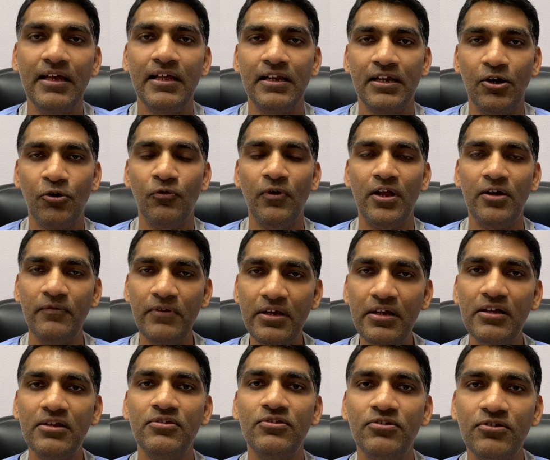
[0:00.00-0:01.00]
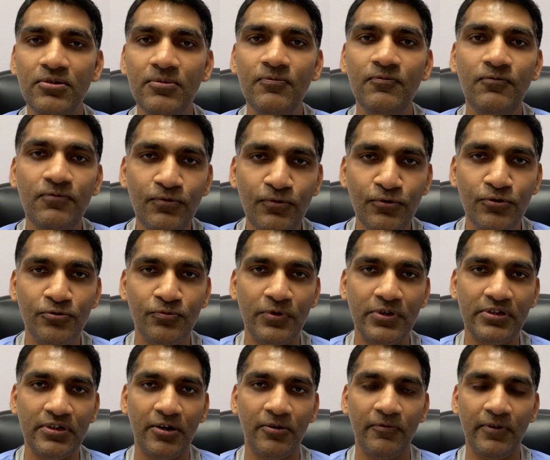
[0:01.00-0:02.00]
Now, when we consume food
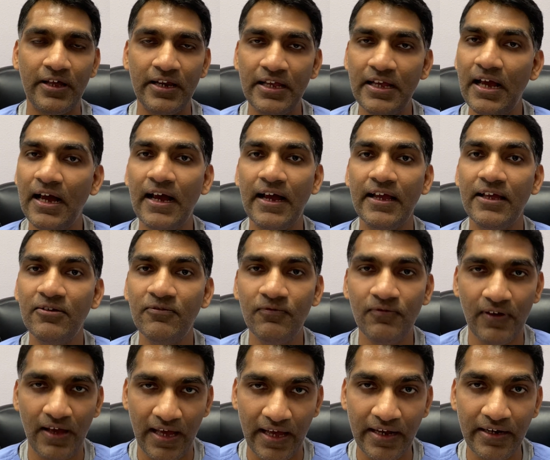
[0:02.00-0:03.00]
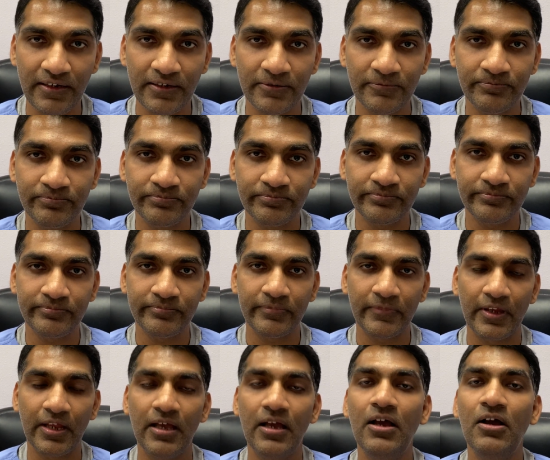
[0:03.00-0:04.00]
which are very high in fat,
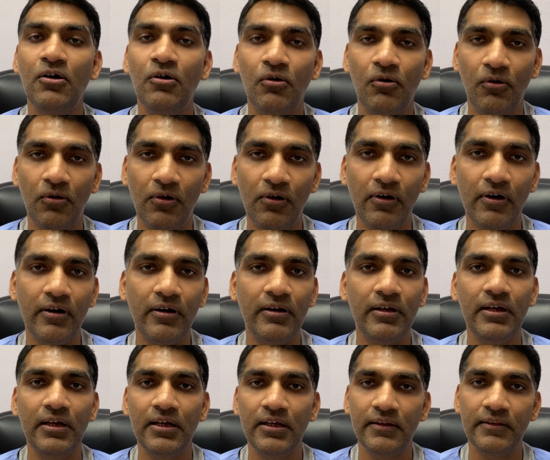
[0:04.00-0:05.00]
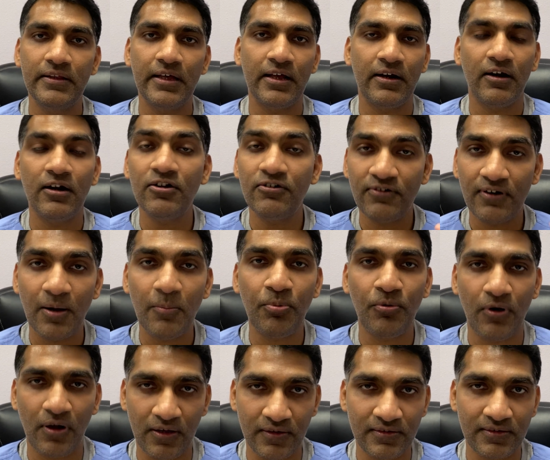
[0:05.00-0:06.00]
or they're ultra
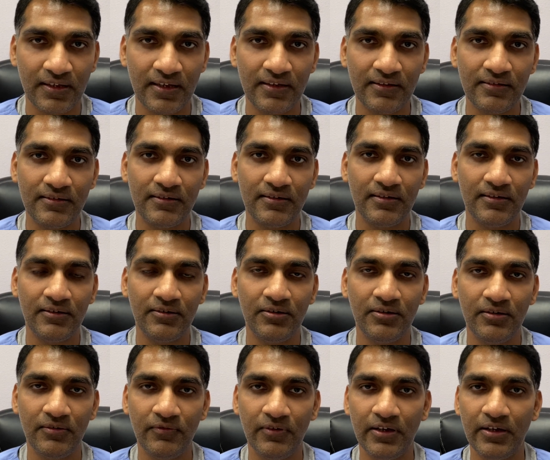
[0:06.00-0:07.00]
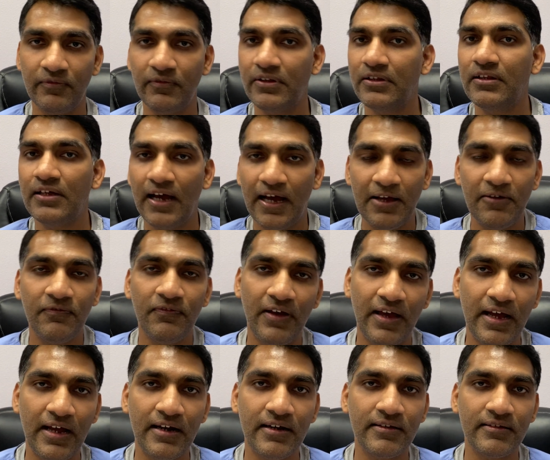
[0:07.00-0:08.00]
processed with high
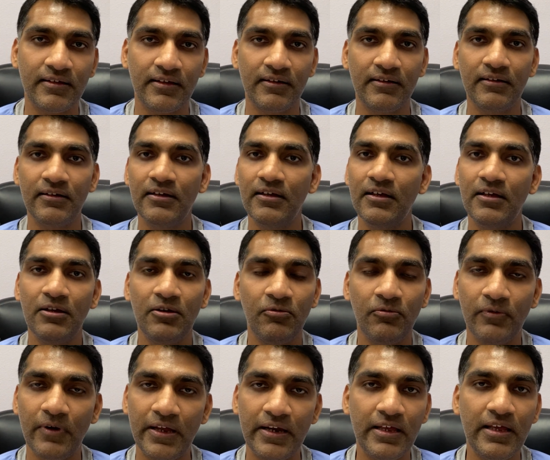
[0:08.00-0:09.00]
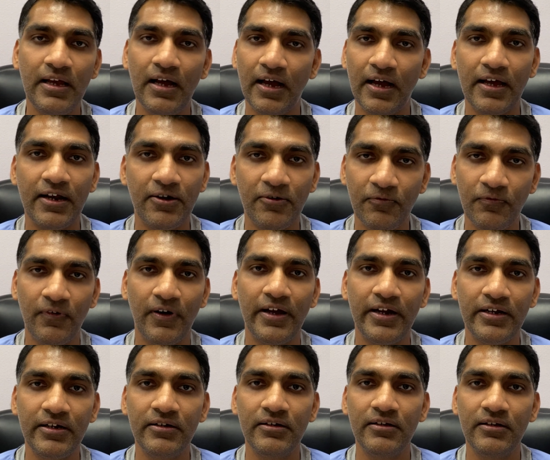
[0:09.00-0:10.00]
fats and very high
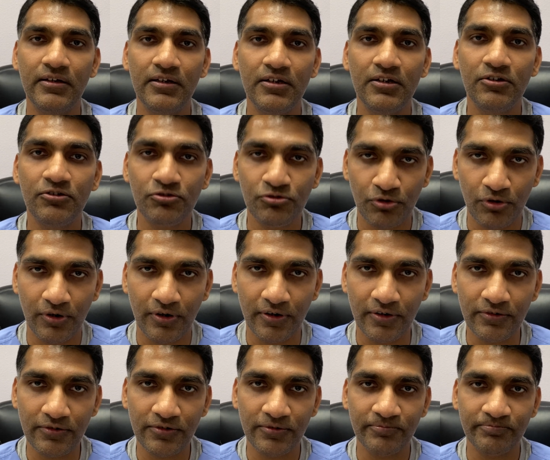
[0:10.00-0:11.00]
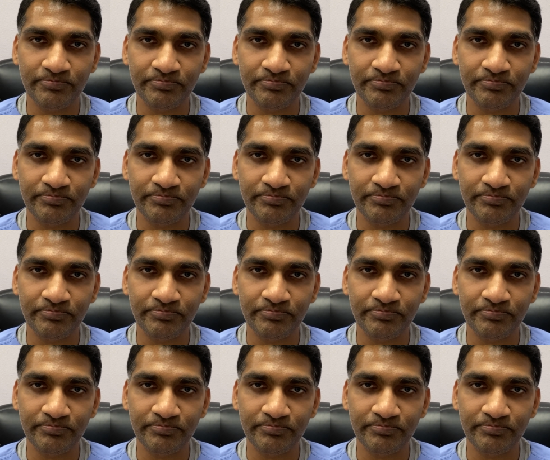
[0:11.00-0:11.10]
refined sugars,